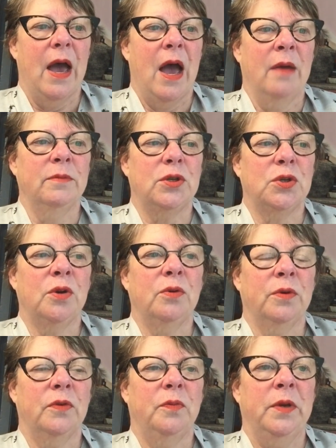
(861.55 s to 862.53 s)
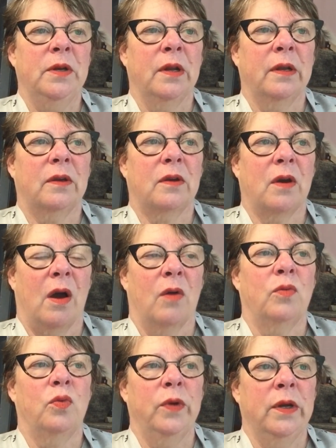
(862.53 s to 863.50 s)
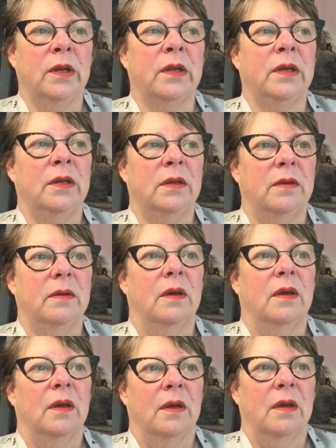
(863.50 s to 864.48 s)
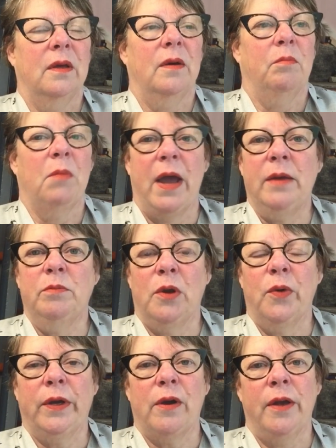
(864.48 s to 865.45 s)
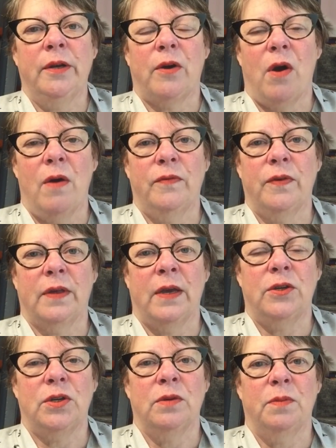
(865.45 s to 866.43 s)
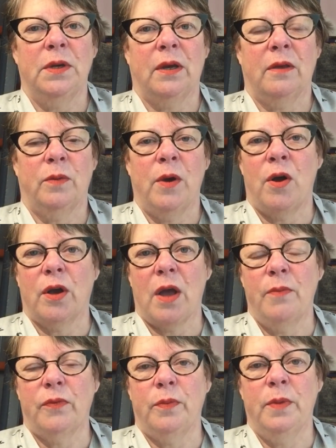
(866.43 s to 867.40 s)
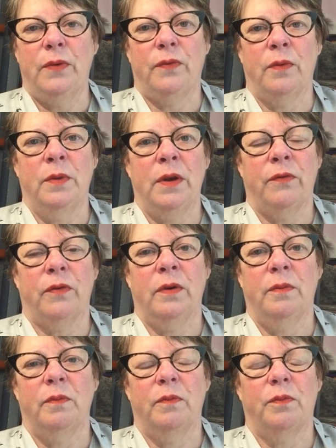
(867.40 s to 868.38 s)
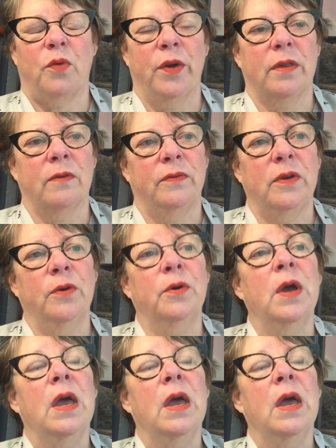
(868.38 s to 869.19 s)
I'm sure it would have been like a really mind-blowing kind of conversation, because we all come from it from different points of view.